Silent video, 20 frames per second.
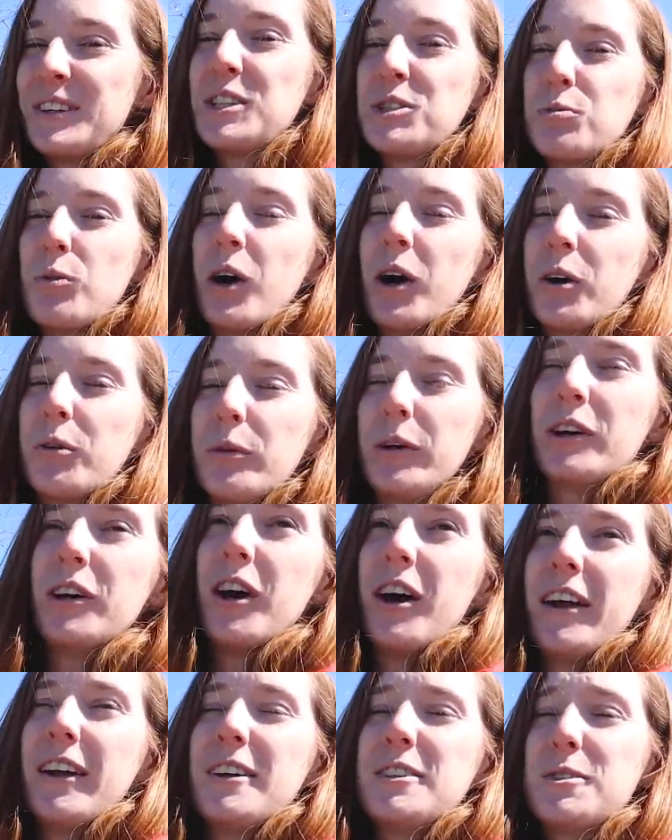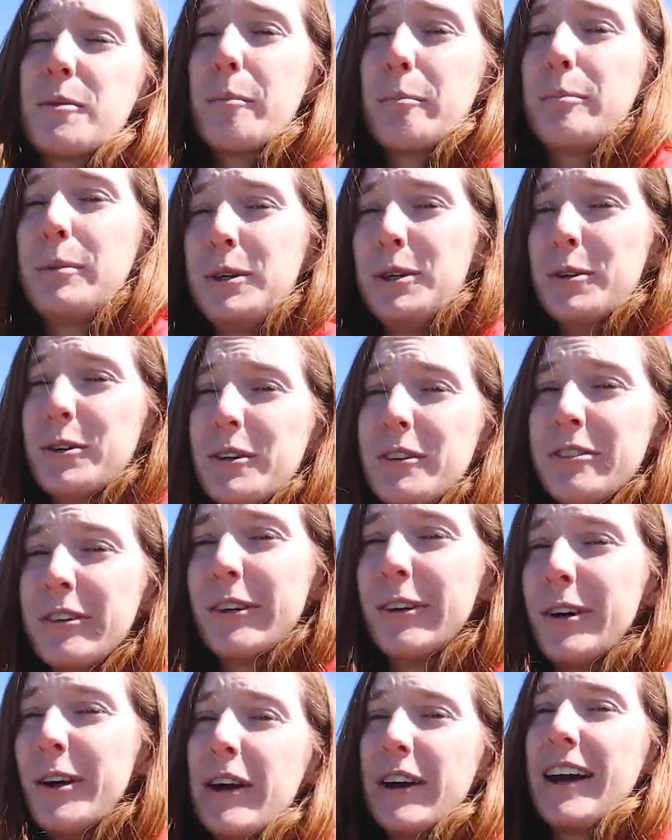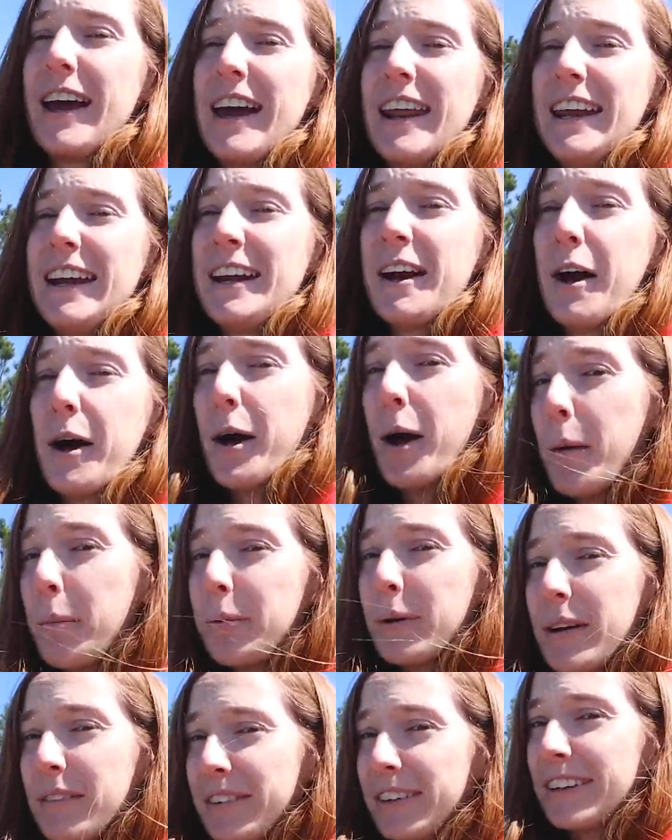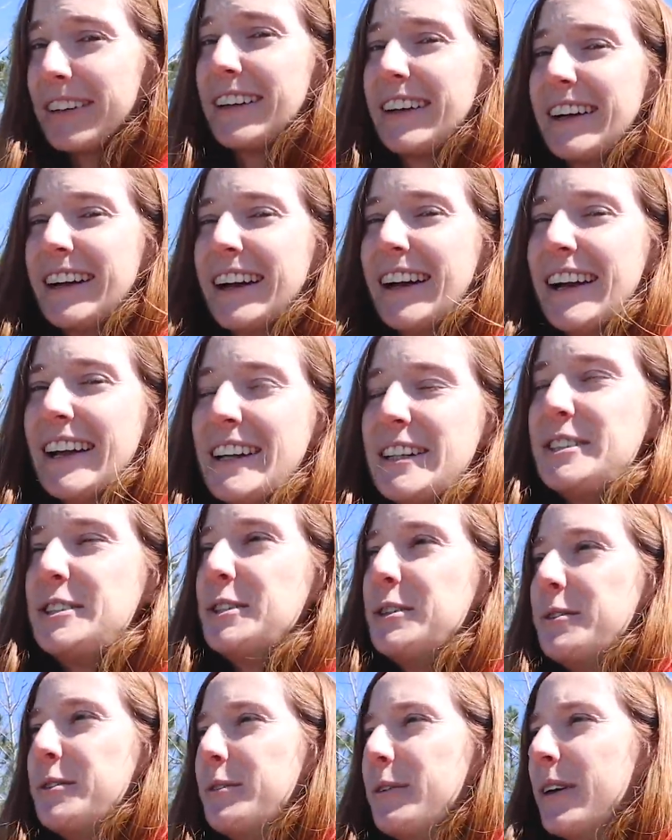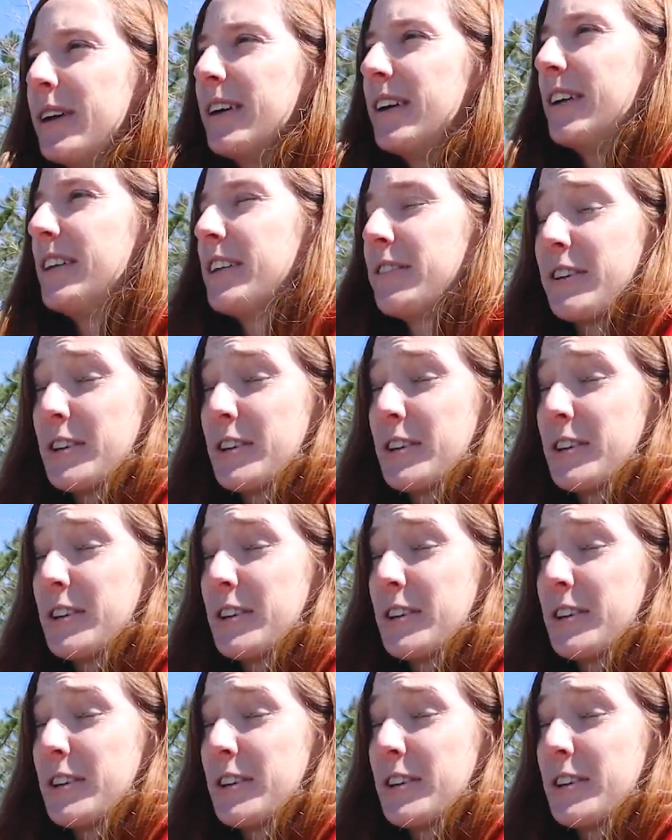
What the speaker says: This walk we are on is beautiful. We are heading upriver to the